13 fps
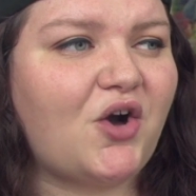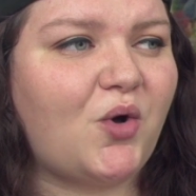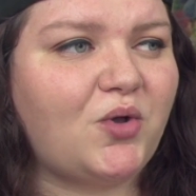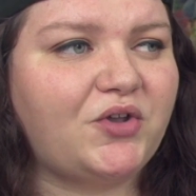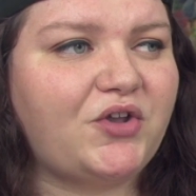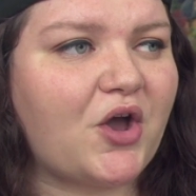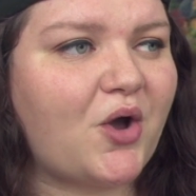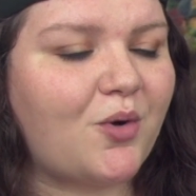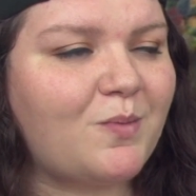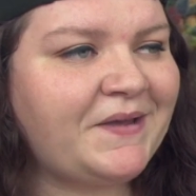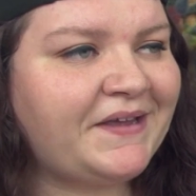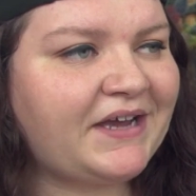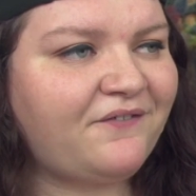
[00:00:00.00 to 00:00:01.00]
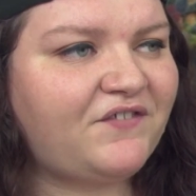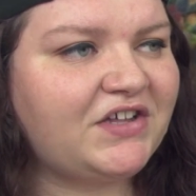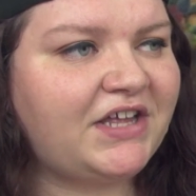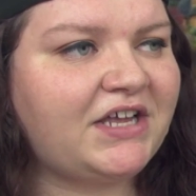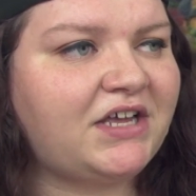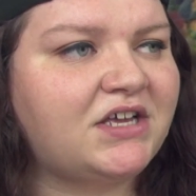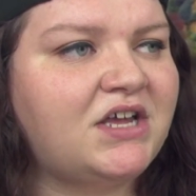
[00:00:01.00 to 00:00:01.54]
old Home Week, I feel
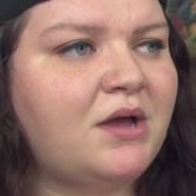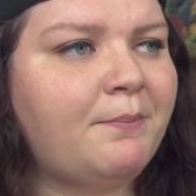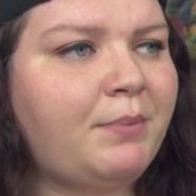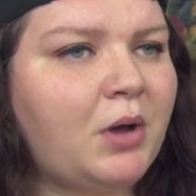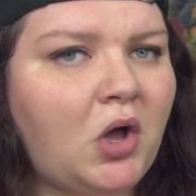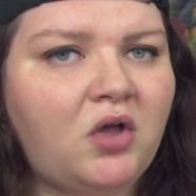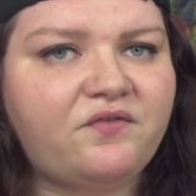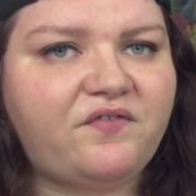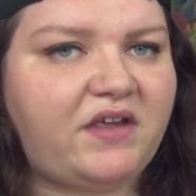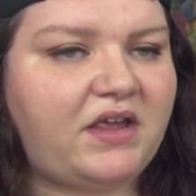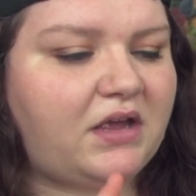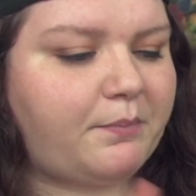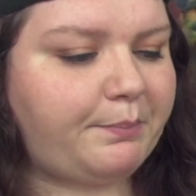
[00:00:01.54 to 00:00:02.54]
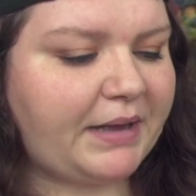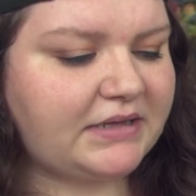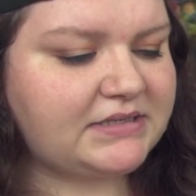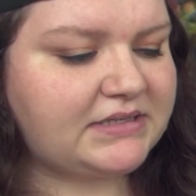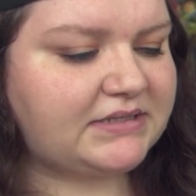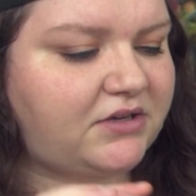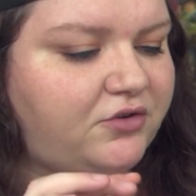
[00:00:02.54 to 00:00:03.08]
like. Paul Feig,
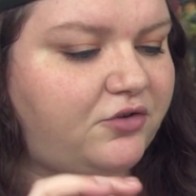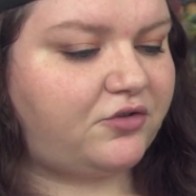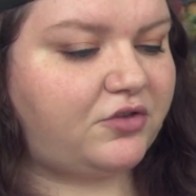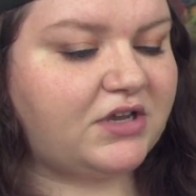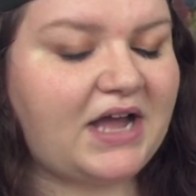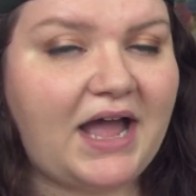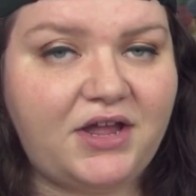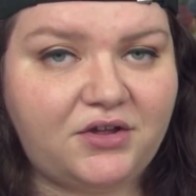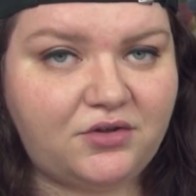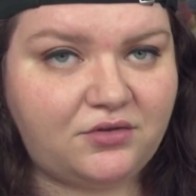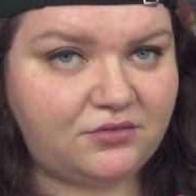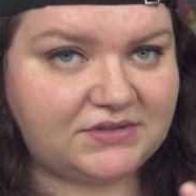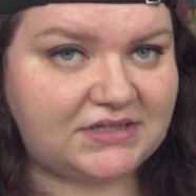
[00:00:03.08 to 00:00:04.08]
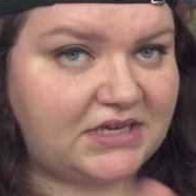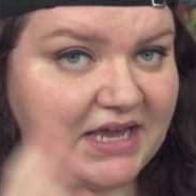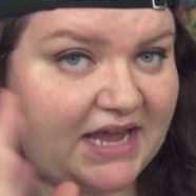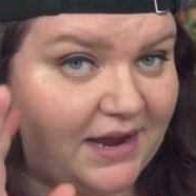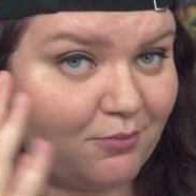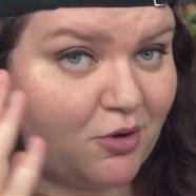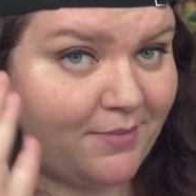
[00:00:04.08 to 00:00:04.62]
Ben Stiller, the guy who's the
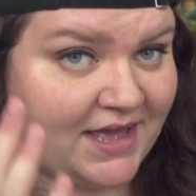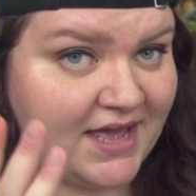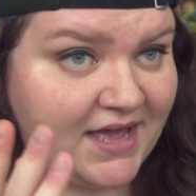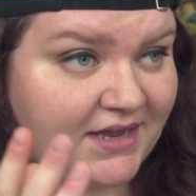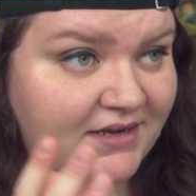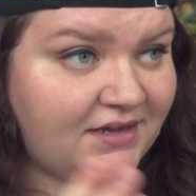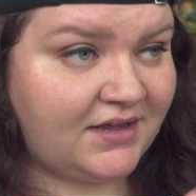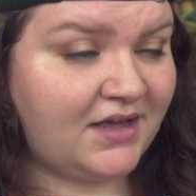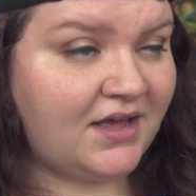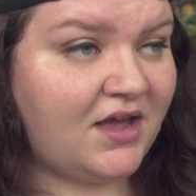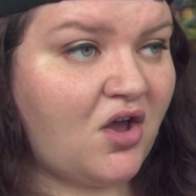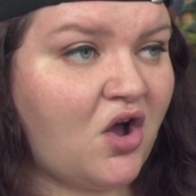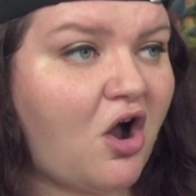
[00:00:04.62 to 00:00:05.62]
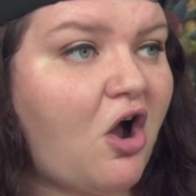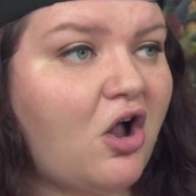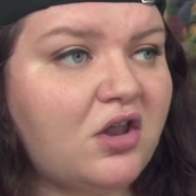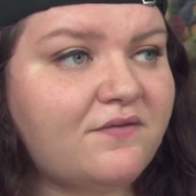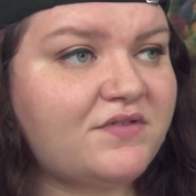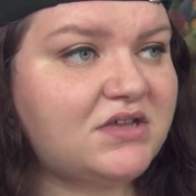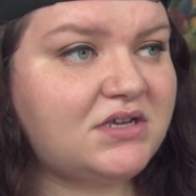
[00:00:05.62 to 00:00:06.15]
cameraman. All
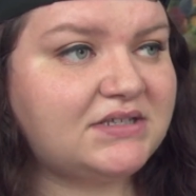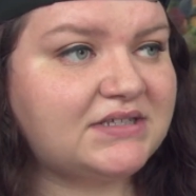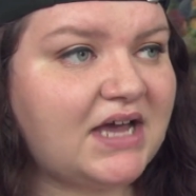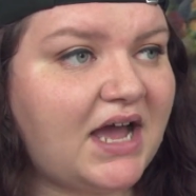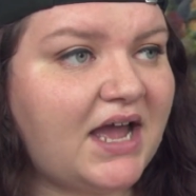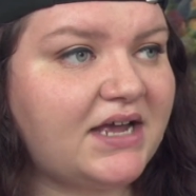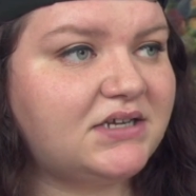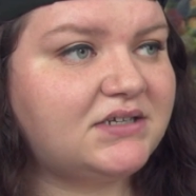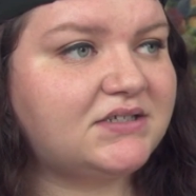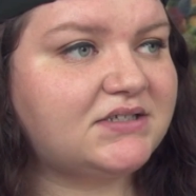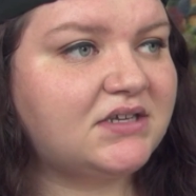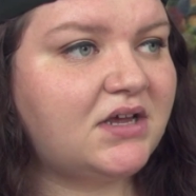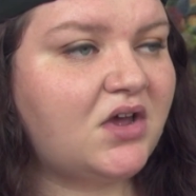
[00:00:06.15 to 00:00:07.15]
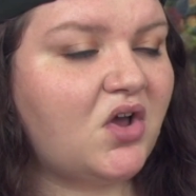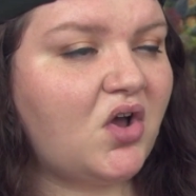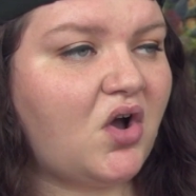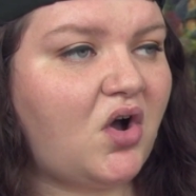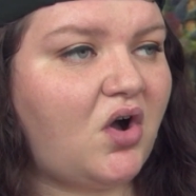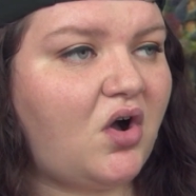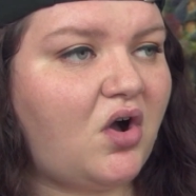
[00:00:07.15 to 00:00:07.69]
of these guys
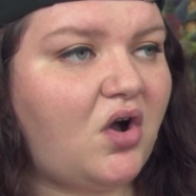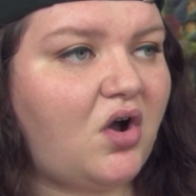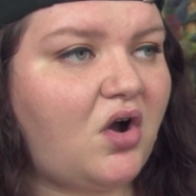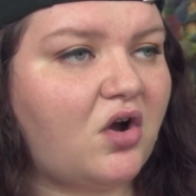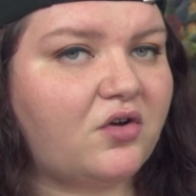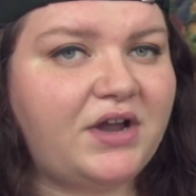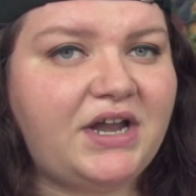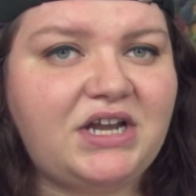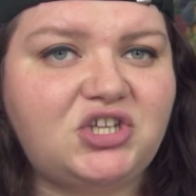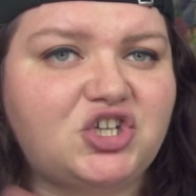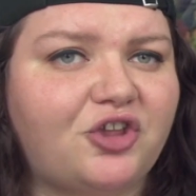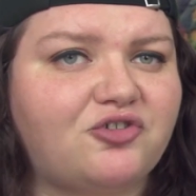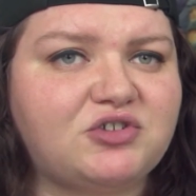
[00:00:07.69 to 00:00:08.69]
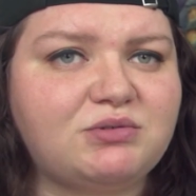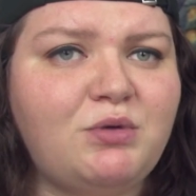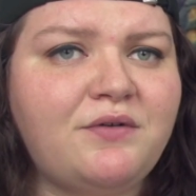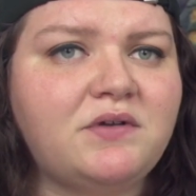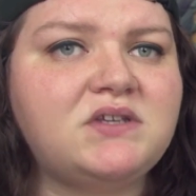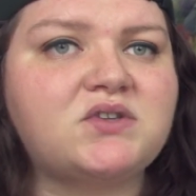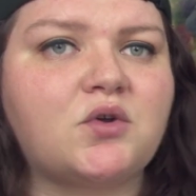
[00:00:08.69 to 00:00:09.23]
are in each other's
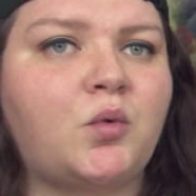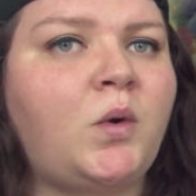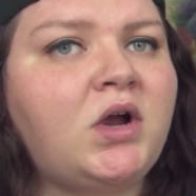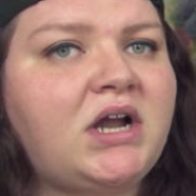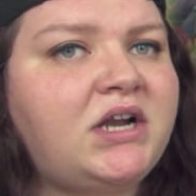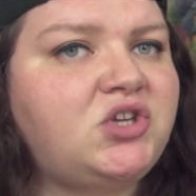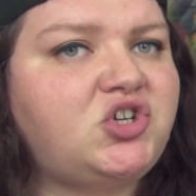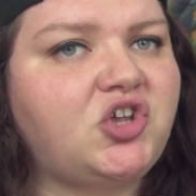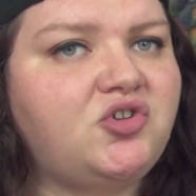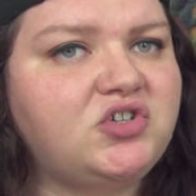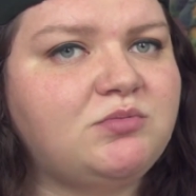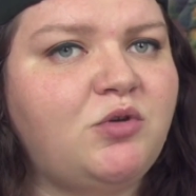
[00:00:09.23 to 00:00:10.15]
movies or work on each other's